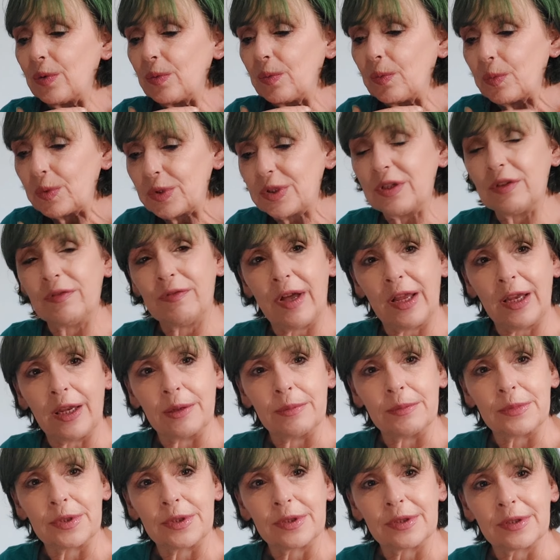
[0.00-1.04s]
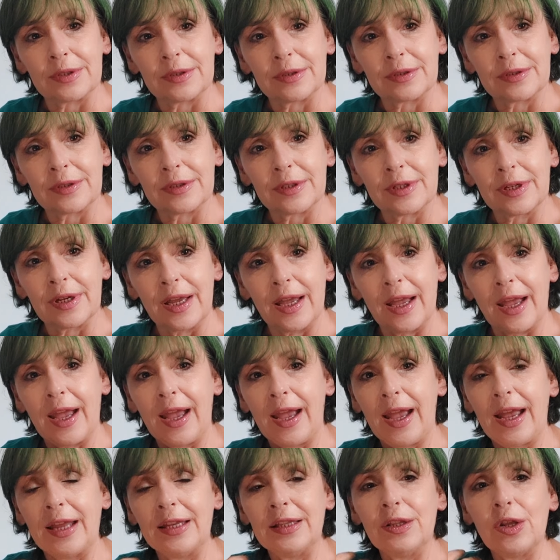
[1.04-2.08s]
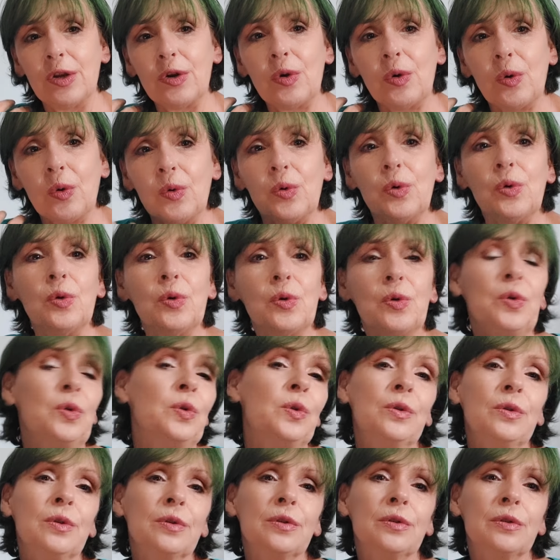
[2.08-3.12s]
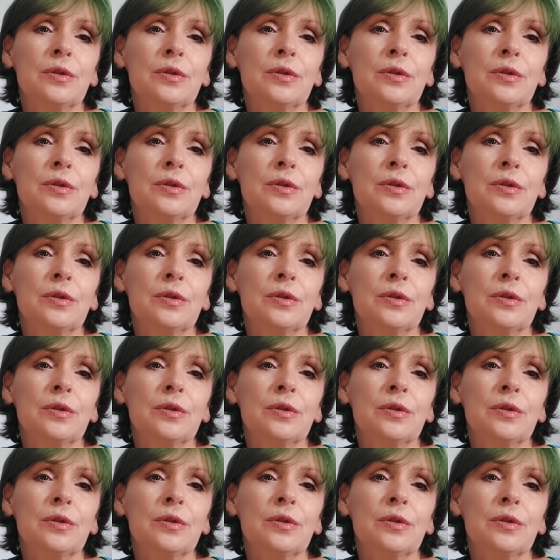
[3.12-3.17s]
was developed, and that all